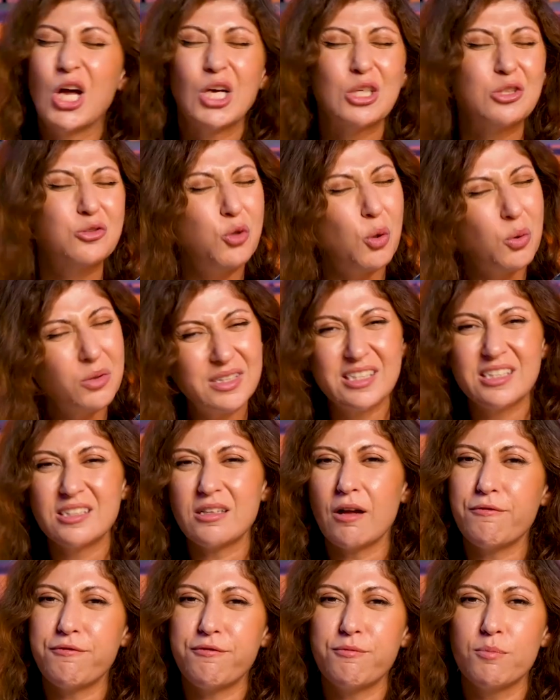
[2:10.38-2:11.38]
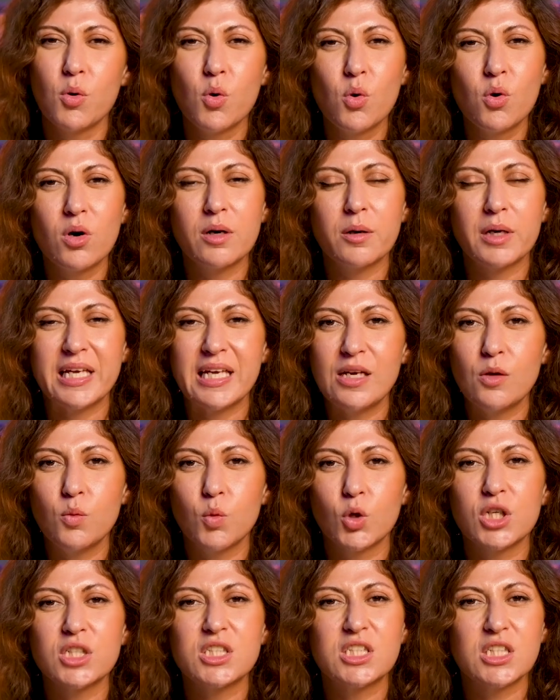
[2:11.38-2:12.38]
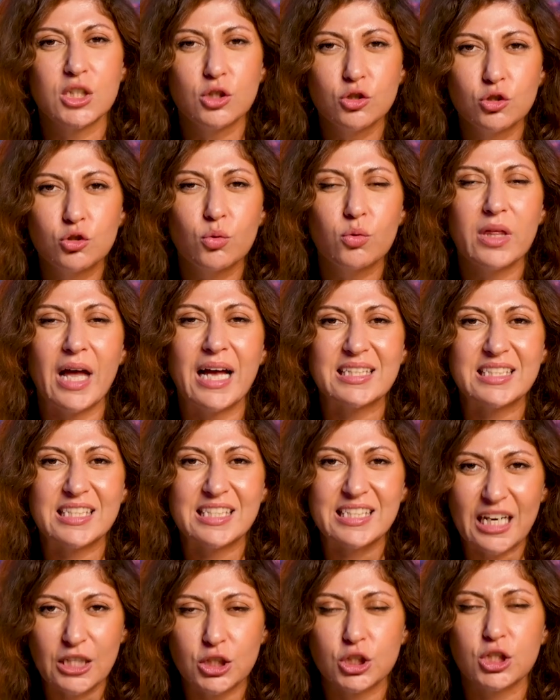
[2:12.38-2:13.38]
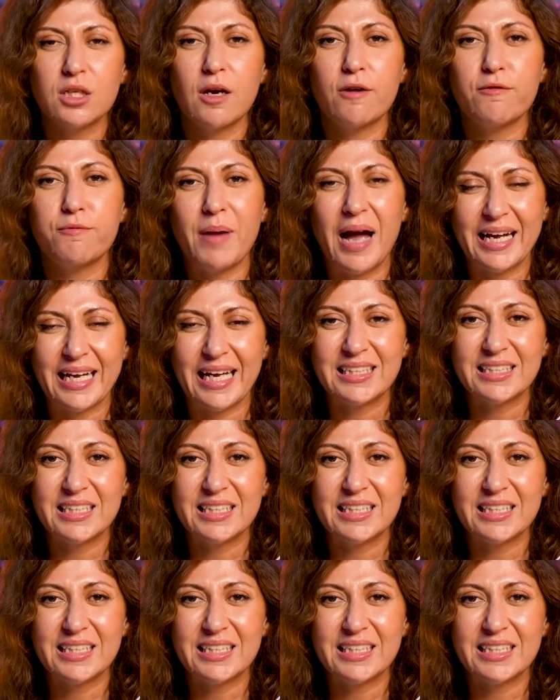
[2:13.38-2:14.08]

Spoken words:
Don't stuff more keywords into that section of back-end